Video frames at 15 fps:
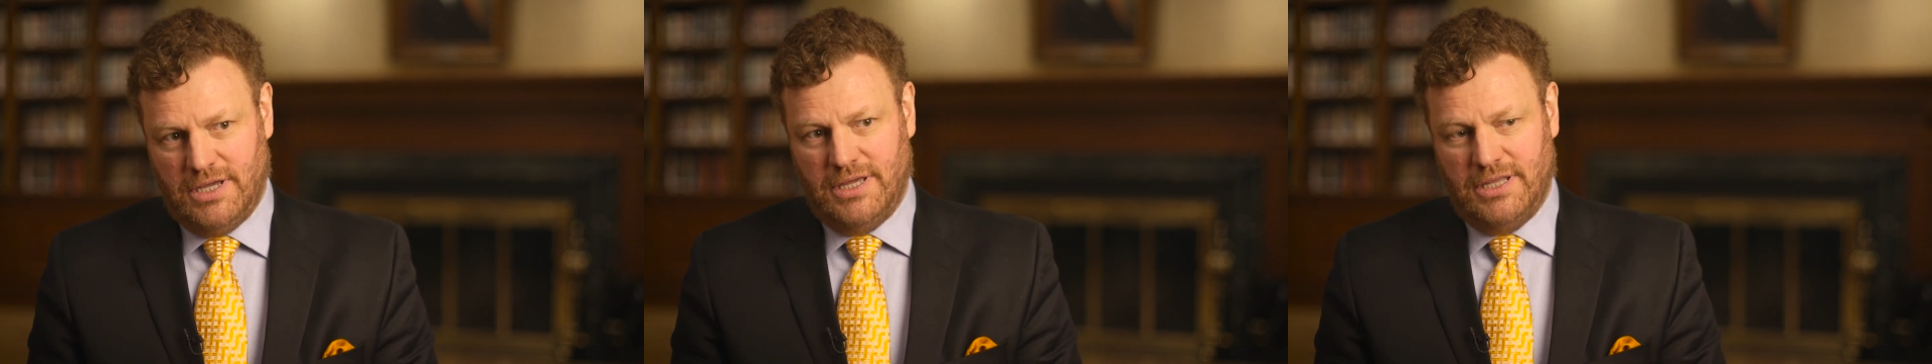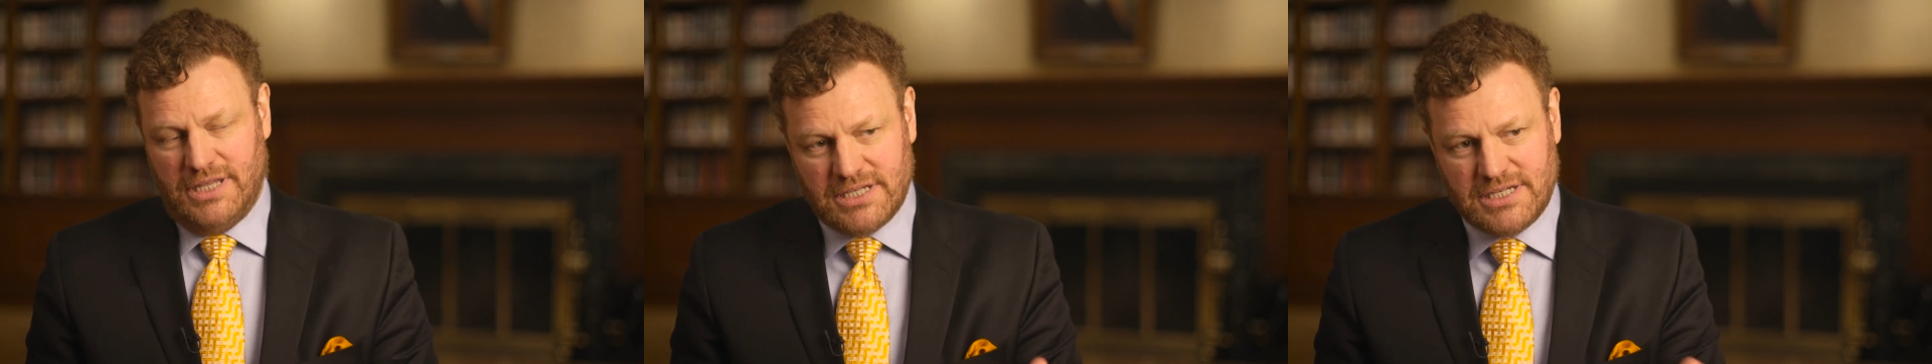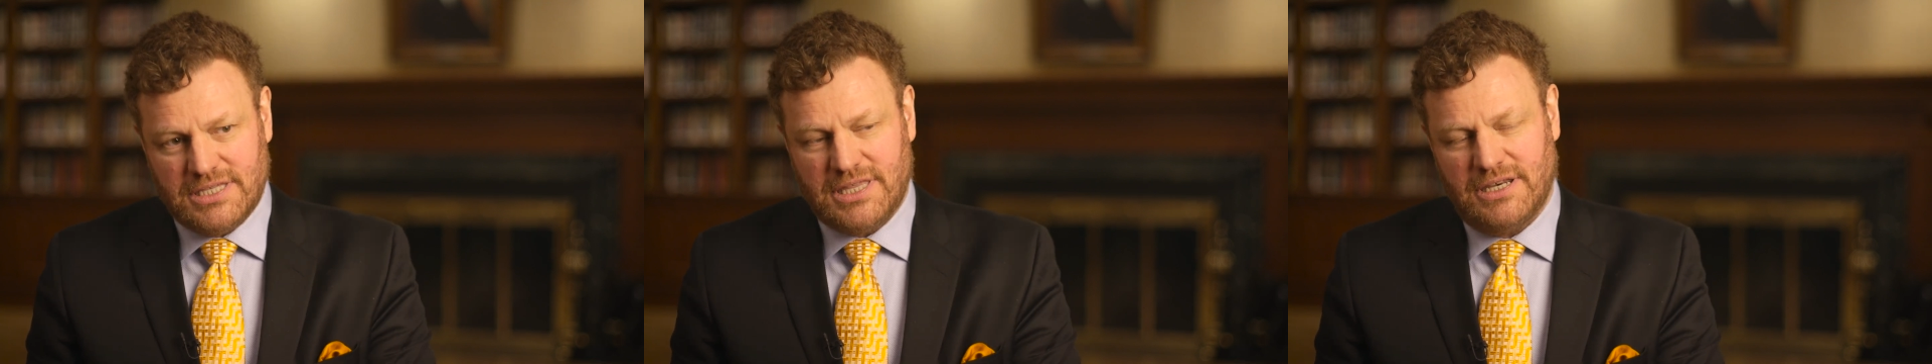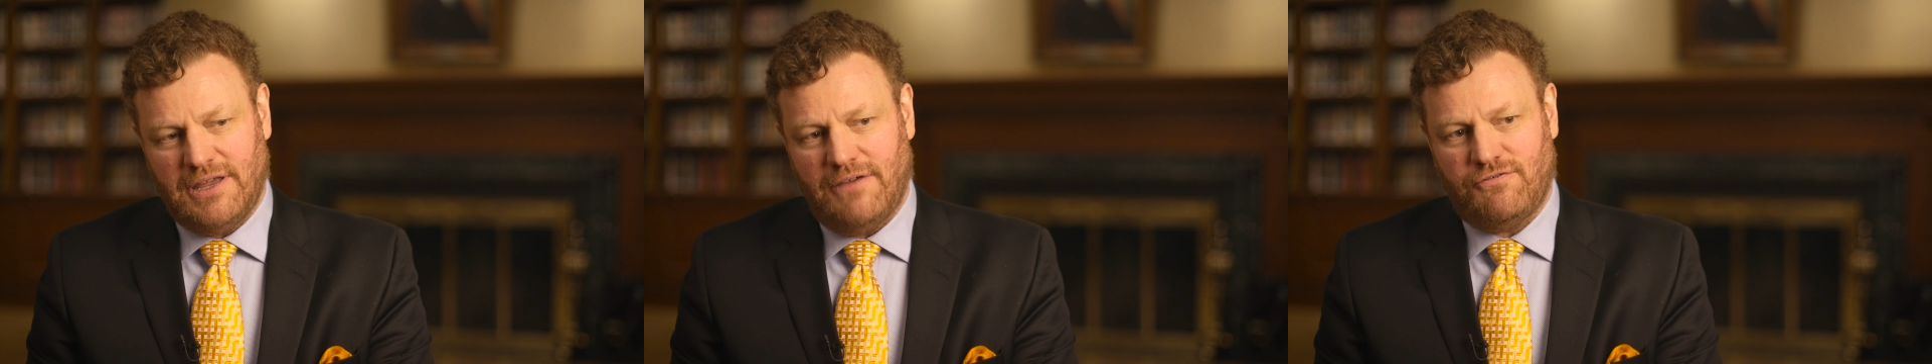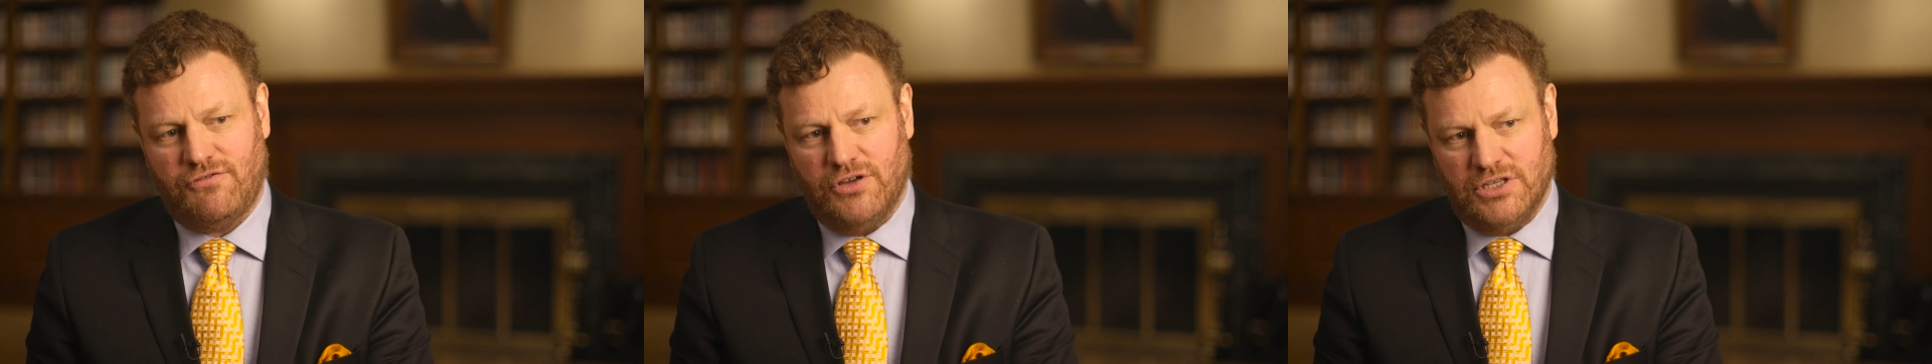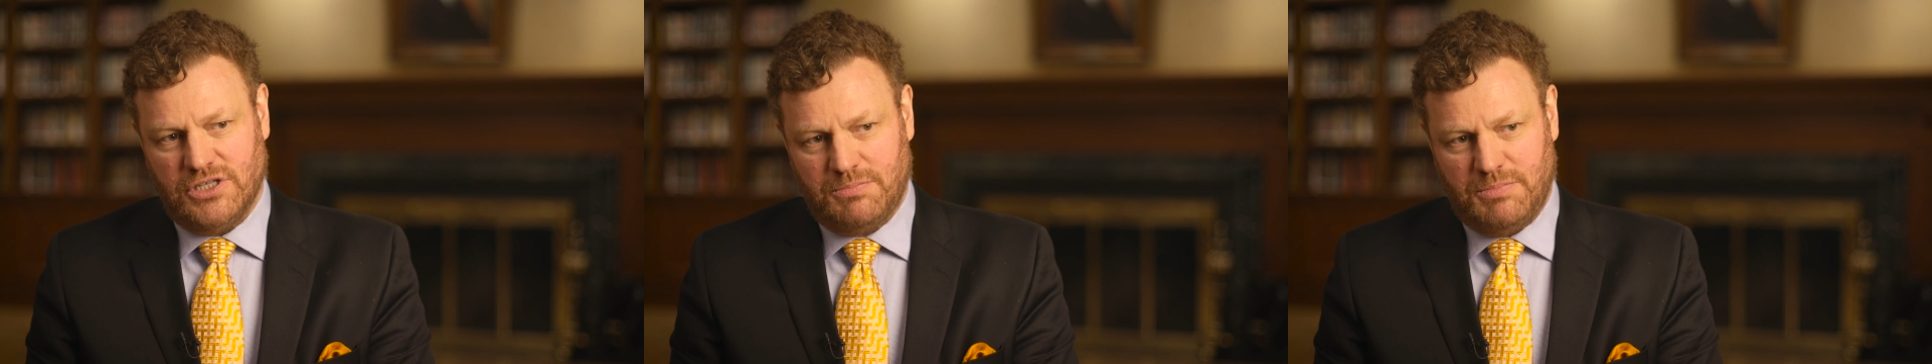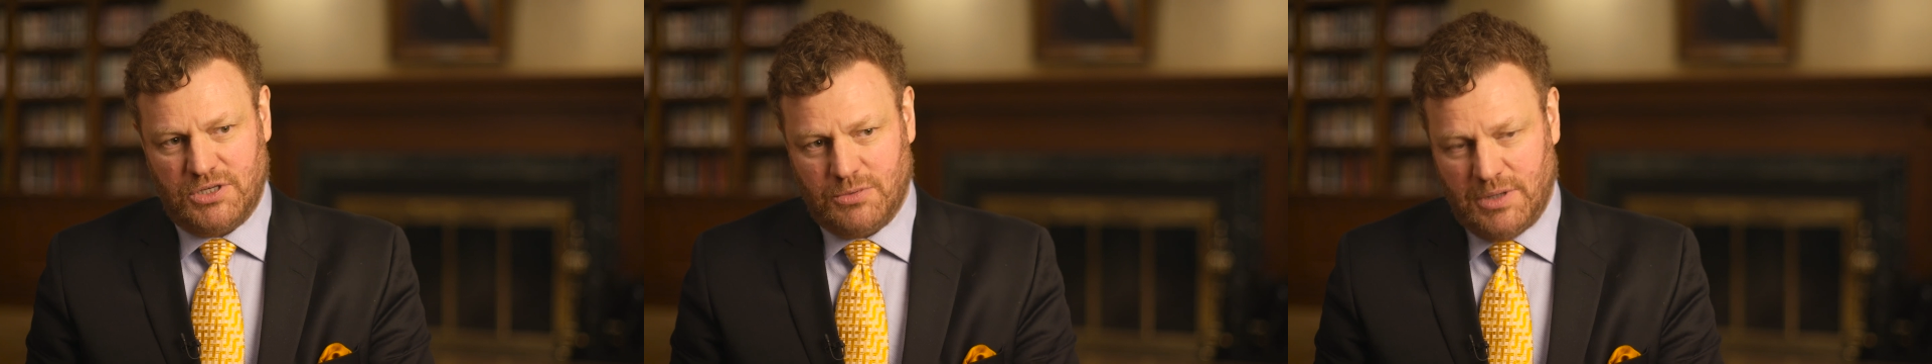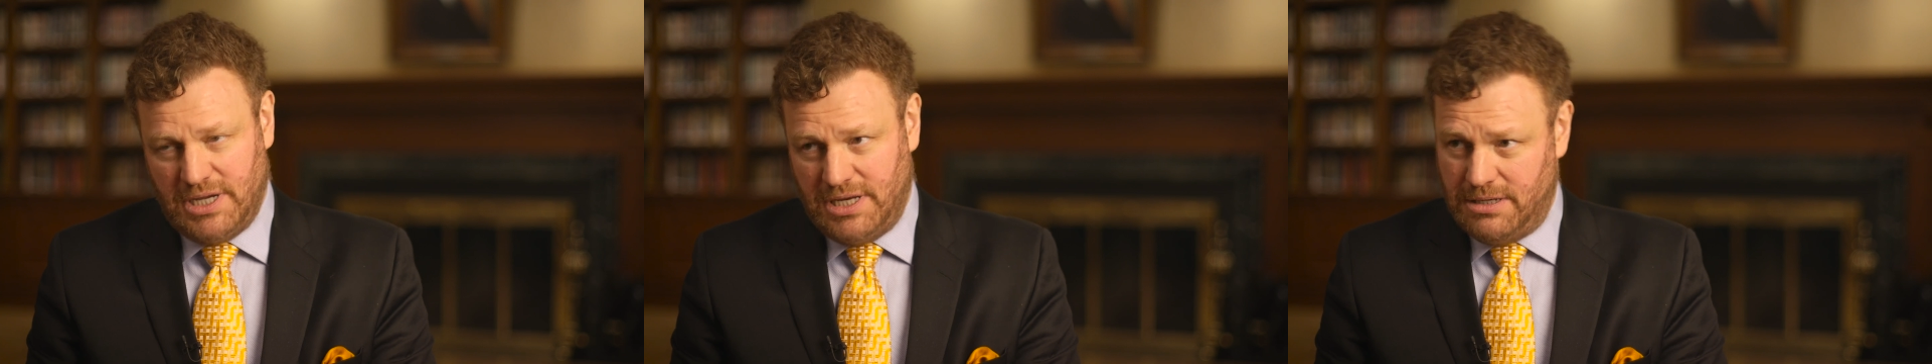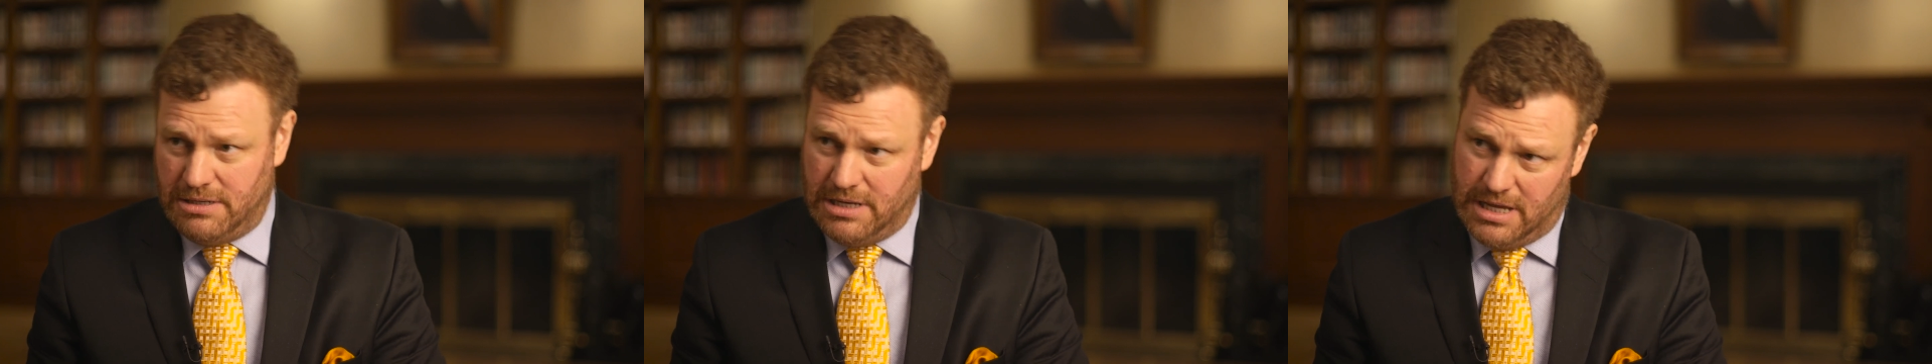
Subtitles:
This is the difference between